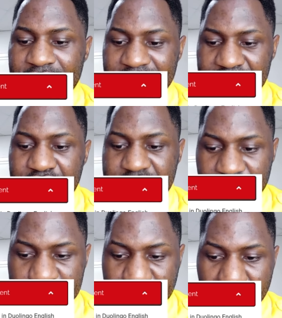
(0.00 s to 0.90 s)
Then the
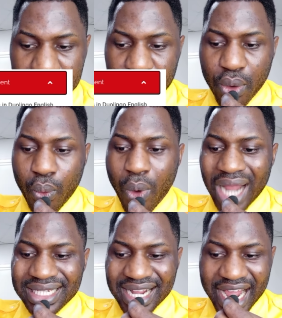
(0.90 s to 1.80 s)
third part,
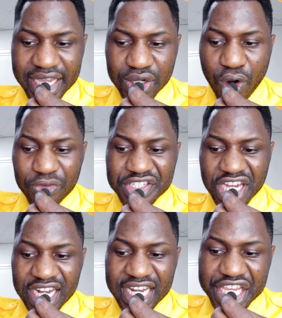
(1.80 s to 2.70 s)
what kind of
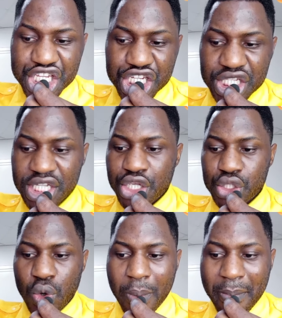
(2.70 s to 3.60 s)
challenges
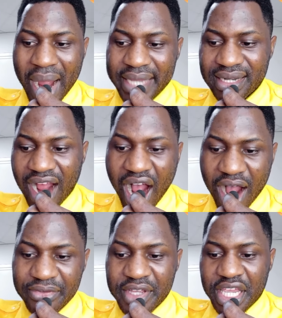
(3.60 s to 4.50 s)
you might
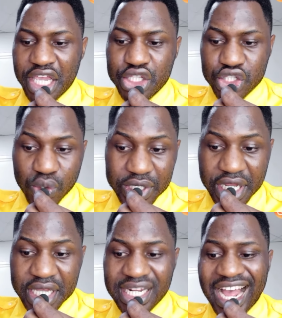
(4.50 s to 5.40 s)
have in
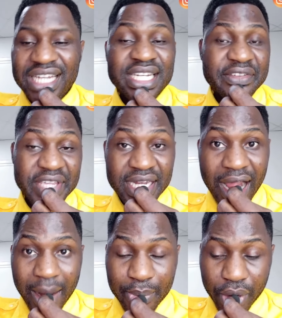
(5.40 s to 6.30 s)
studying and living
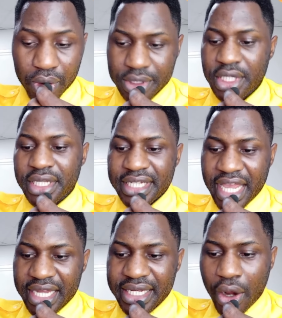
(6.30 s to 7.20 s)
abroad?
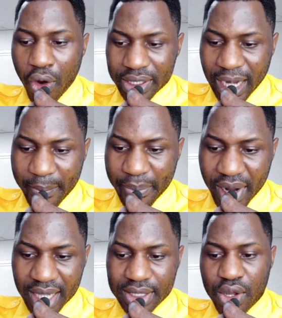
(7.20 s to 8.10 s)
Then the other
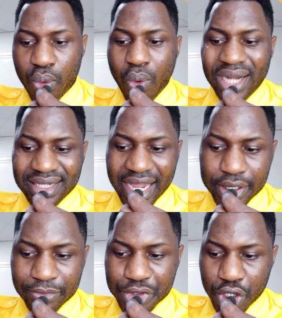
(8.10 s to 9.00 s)
part, what
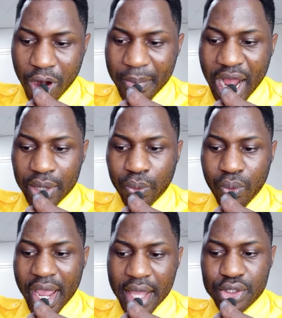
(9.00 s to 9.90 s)
kind of job and
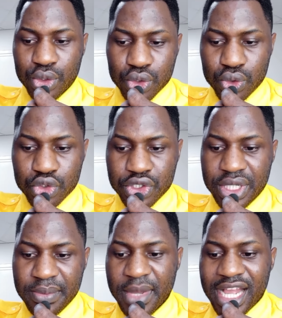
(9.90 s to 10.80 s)
where do you
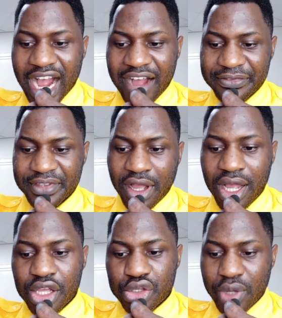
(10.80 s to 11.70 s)
dream
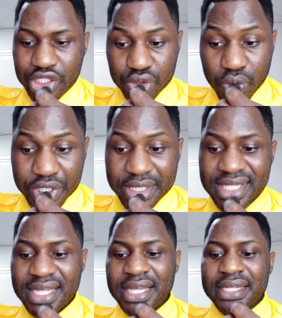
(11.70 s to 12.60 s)
after your
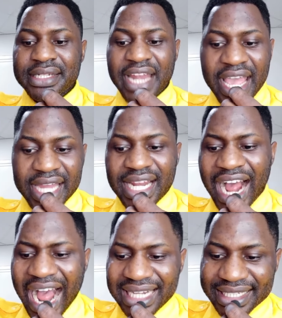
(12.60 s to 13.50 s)
studies? Then
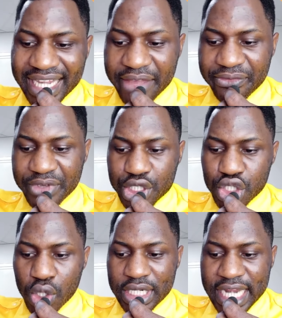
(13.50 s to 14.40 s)
add the
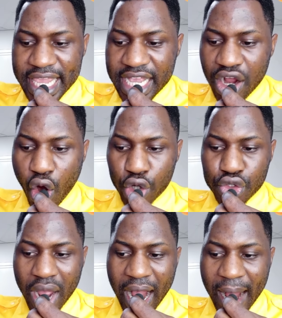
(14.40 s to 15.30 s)
video link on
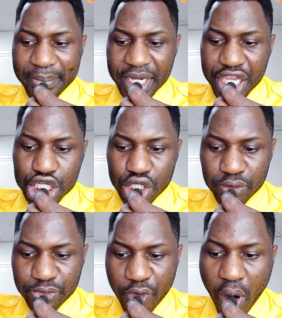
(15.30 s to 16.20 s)
your
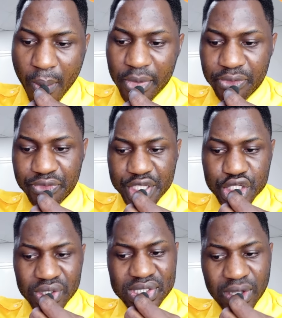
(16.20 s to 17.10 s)
application form.
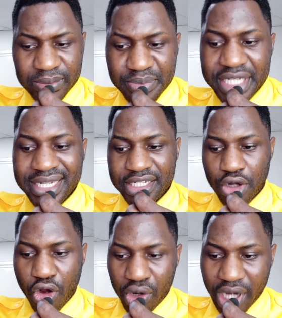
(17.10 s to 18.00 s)
Videos submitted
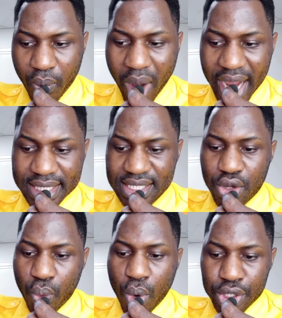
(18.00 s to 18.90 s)
otherwise
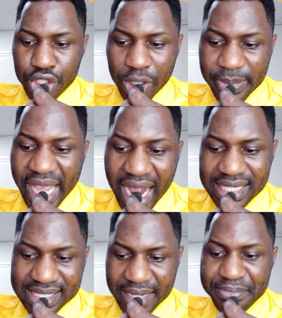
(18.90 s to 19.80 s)
will not be
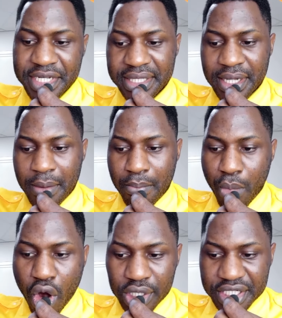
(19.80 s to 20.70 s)
accepted.
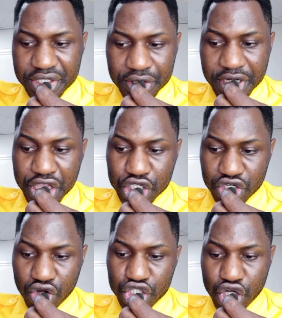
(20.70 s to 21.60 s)
More detailed
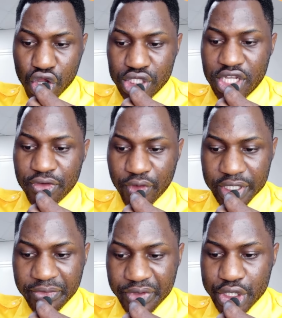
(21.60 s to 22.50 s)
instructions for
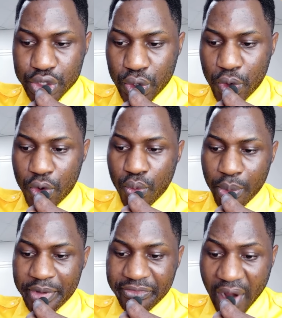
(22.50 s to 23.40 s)
the video will
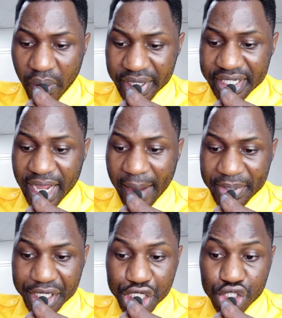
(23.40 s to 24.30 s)
be found in the
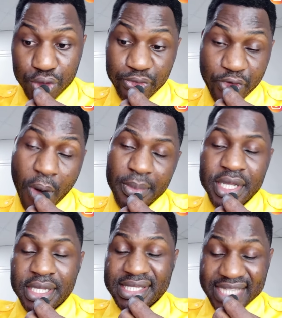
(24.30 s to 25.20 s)
application form.
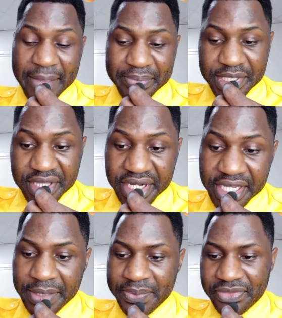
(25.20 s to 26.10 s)
Step
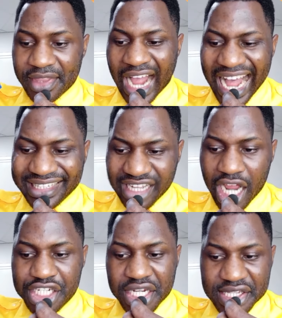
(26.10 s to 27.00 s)
3.
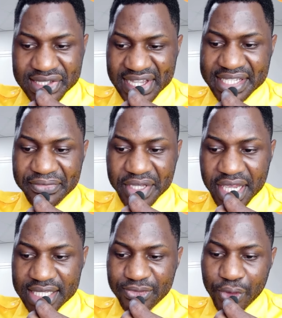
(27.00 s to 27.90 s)
Attach
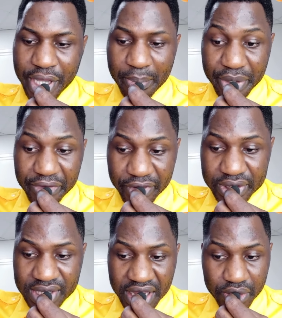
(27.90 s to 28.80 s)
certificates for your
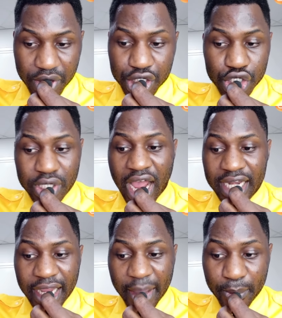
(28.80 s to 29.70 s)
previous education
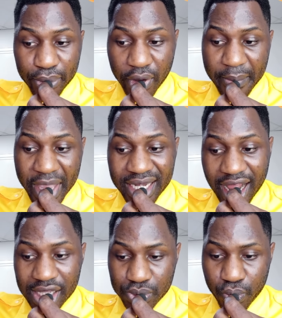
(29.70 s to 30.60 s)
and employment
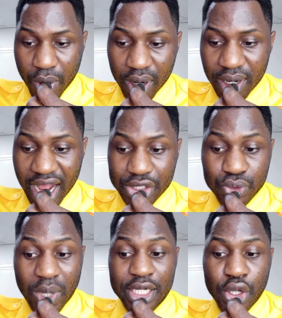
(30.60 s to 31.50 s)
as well as
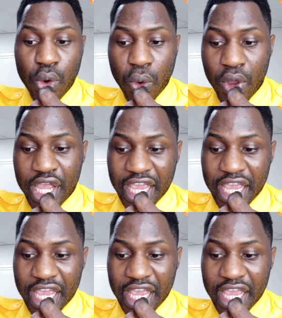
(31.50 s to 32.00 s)
Duolingo